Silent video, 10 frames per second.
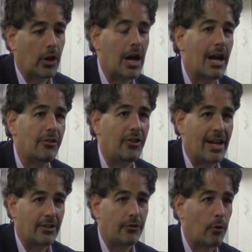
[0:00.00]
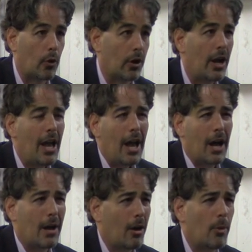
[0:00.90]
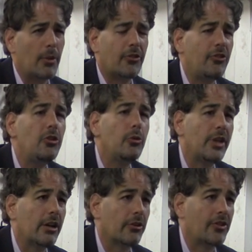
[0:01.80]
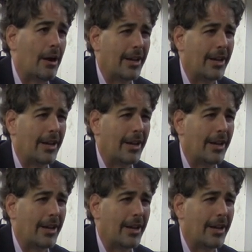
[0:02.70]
content for almost 2 years now,